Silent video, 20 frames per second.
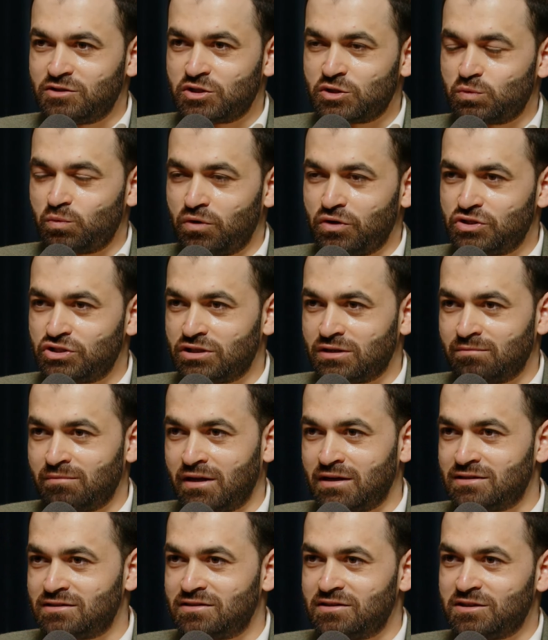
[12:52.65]
just watching
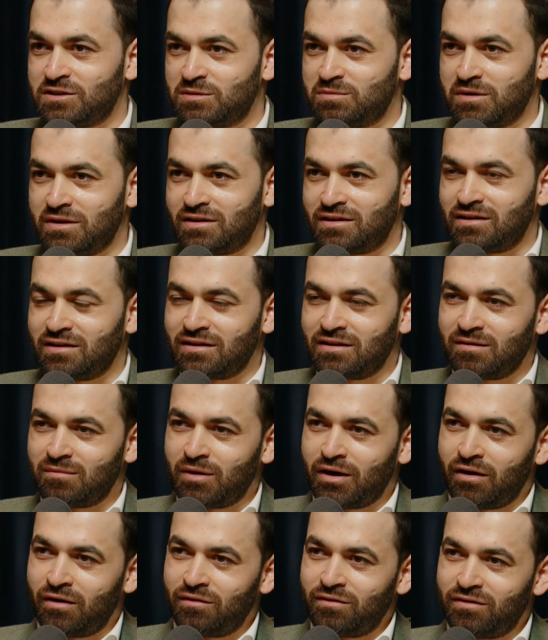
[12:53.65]
ministers speaking
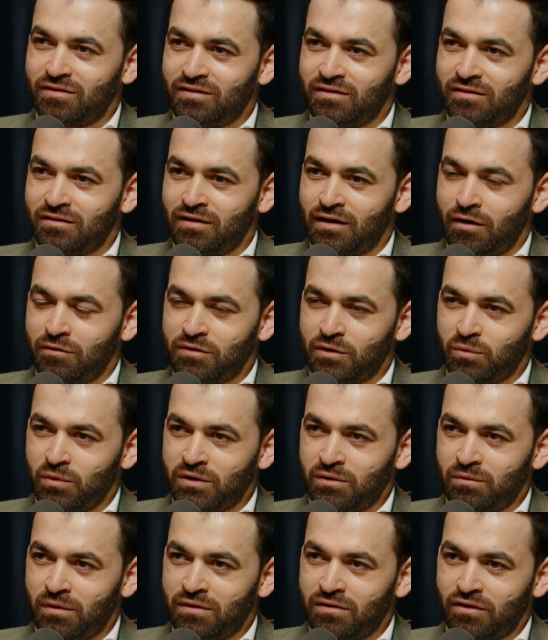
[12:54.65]
about how they
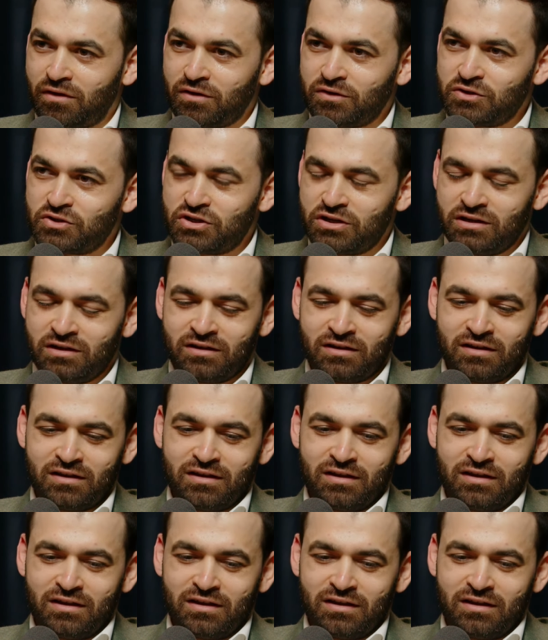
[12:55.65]
want to run the country.